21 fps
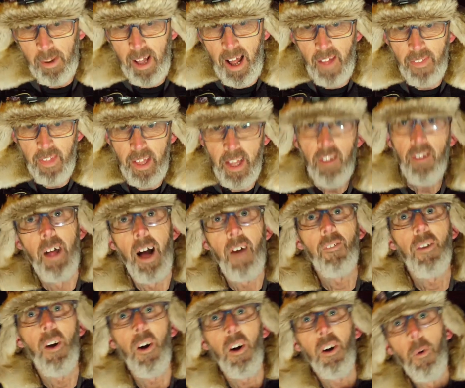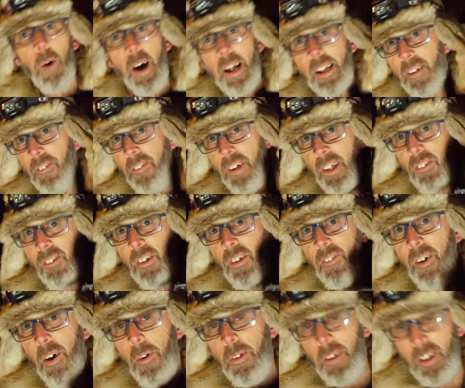like this. I've got quite a fancy
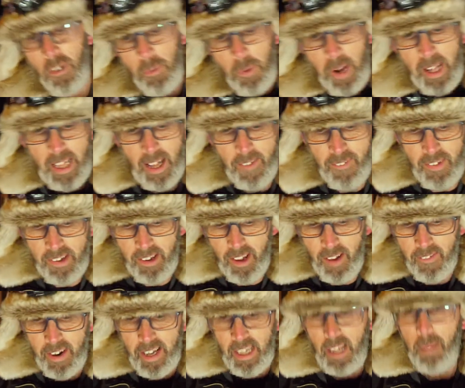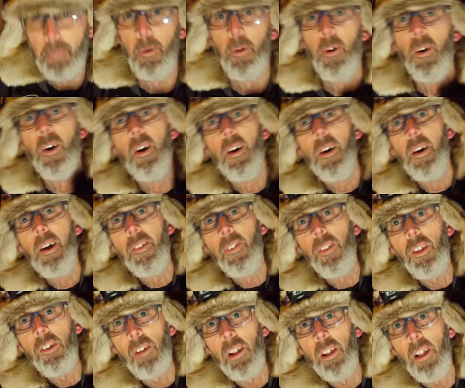phone as well, haven't I really? But
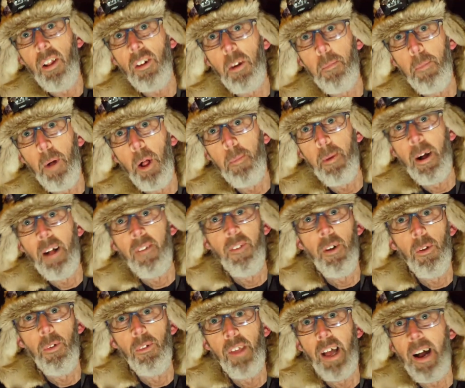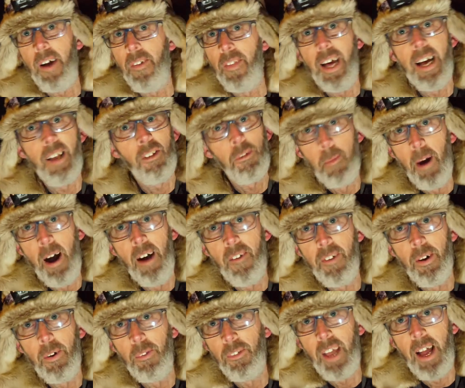there's a lot of mobile phones out there,
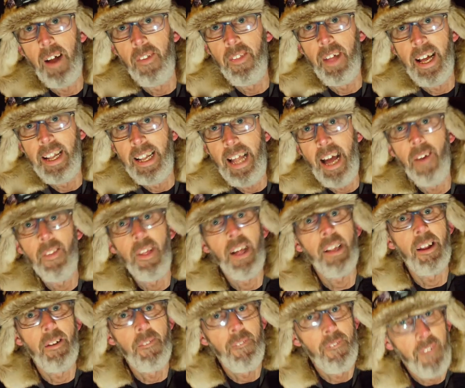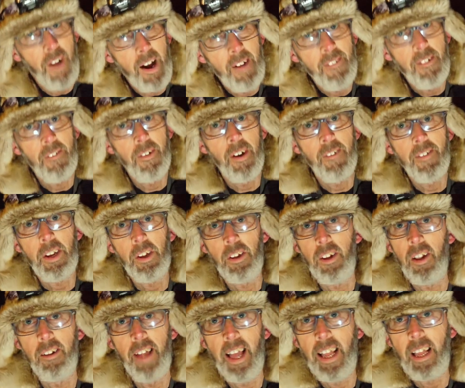smartphones out there now that are very, very
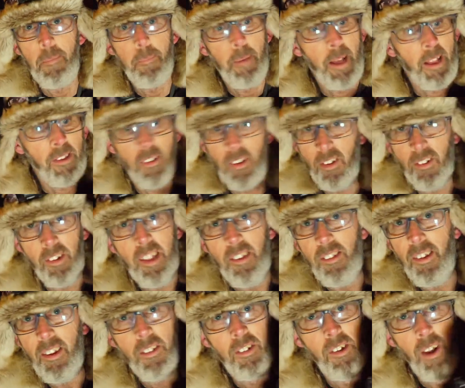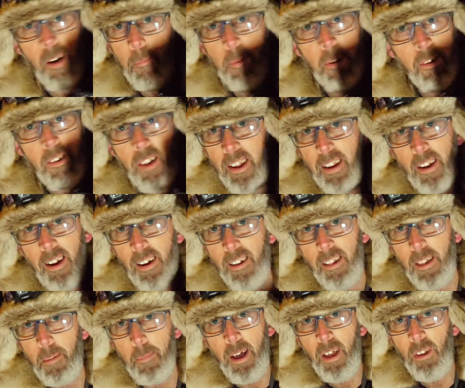good at taking pictures. This is not
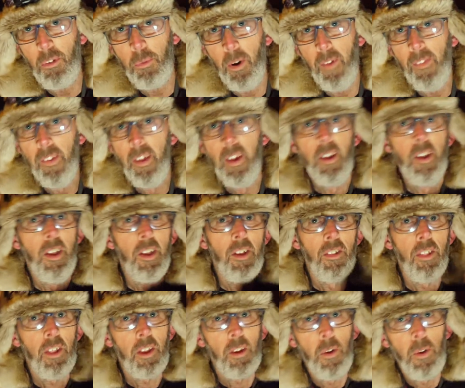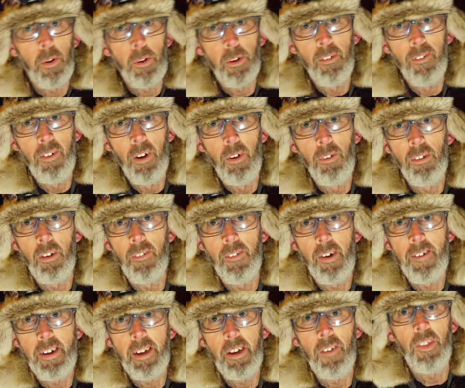particularly the best one. The Google phones are
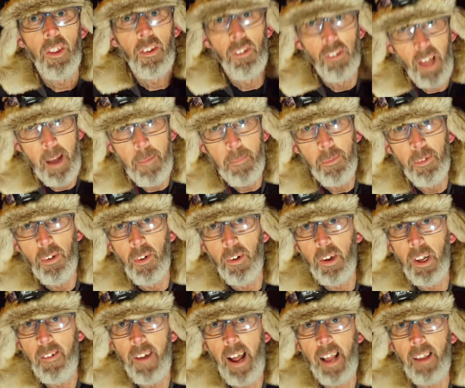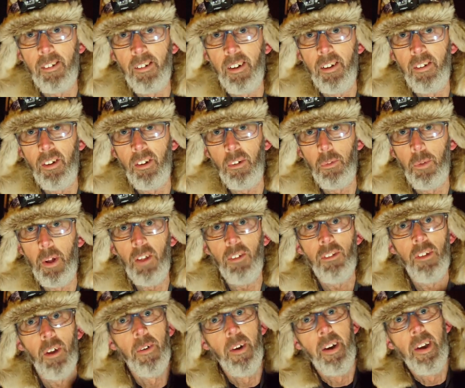very good. The Samsung are excellent as well.
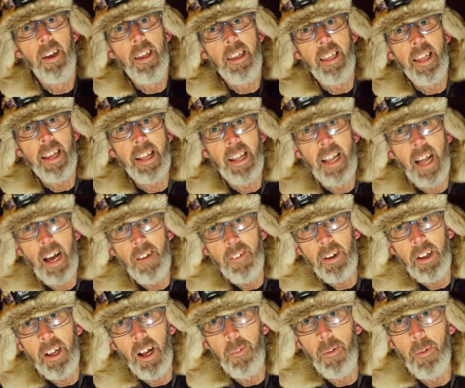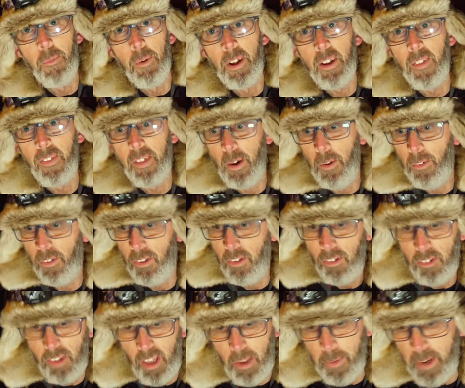So you can have a go with one of those
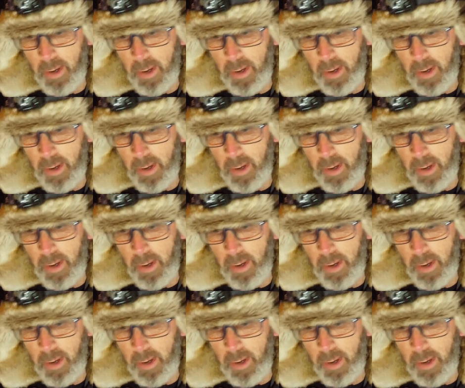and see